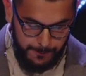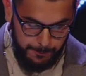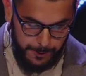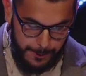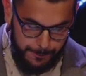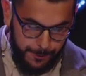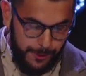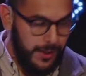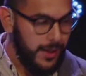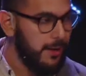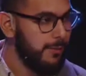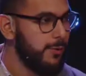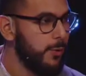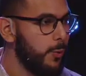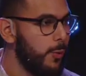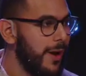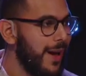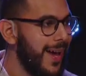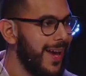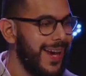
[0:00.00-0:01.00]
people of
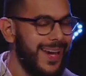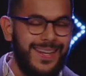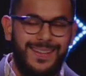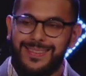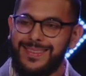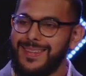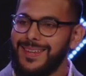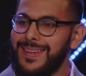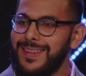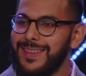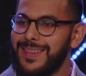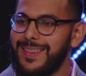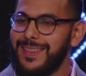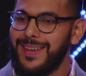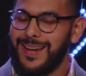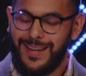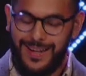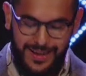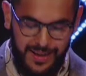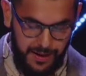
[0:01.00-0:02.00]
the way, gente
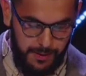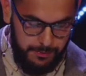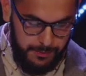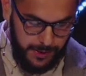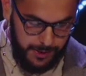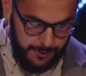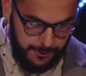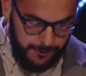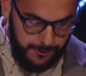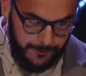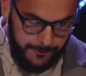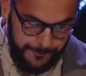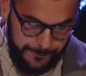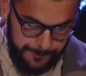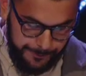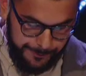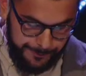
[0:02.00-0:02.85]
del camino.